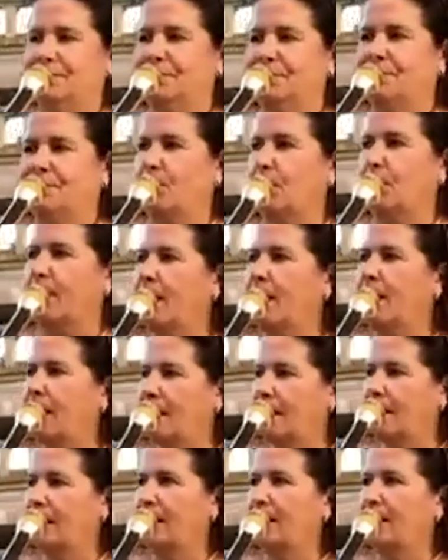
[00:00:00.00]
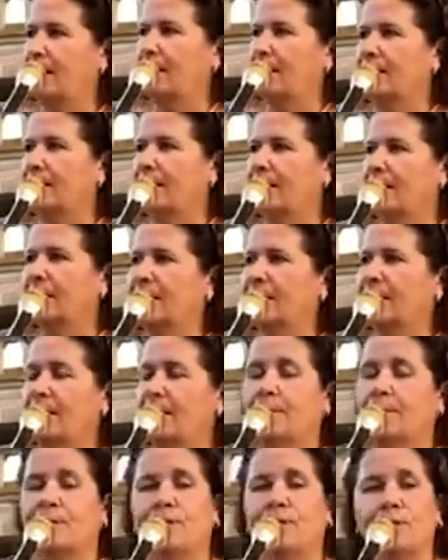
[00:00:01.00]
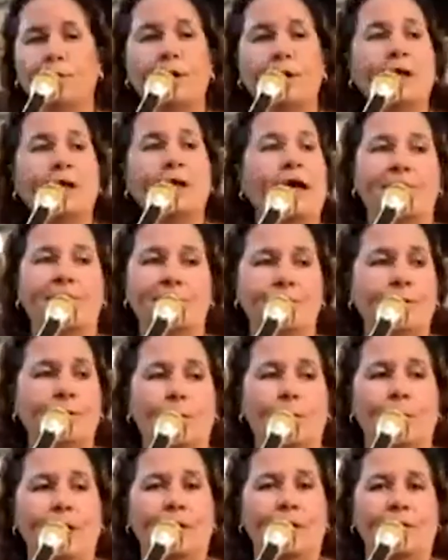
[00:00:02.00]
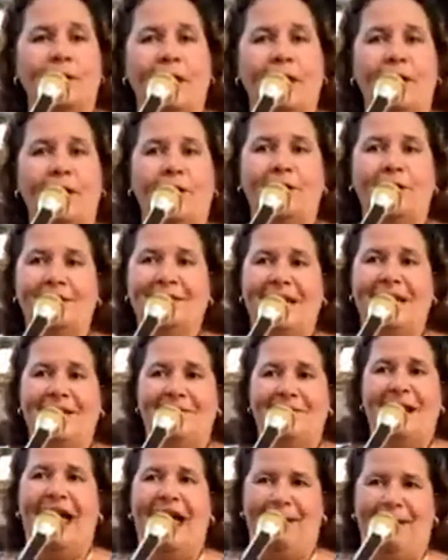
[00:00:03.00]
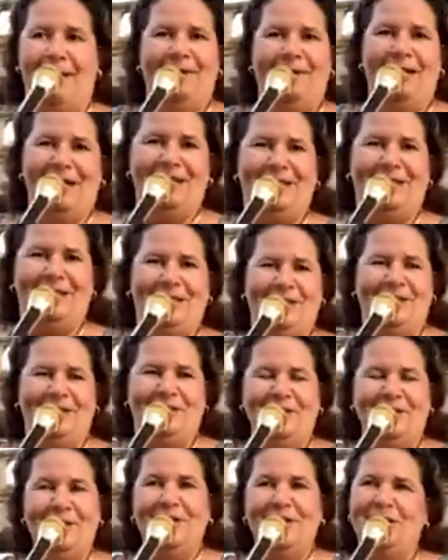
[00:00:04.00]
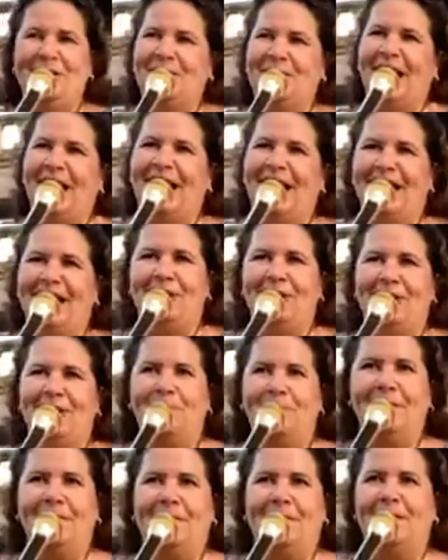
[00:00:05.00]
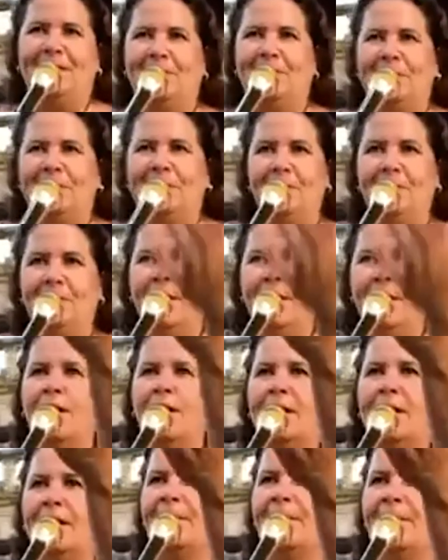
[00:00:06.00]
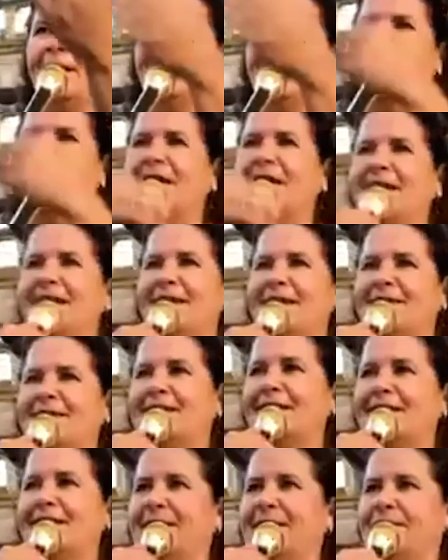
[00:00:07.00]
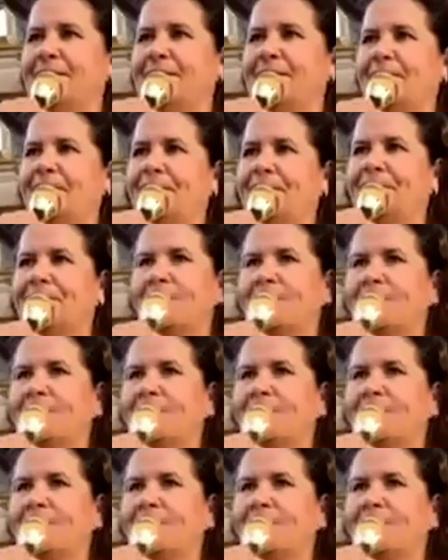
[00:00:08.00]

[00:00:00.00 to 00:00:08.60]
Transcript: It's okay. But you are never doing wheel, Carol. It's never happening to you. You're not gonna be able to get away. Oh, my fan is leaving.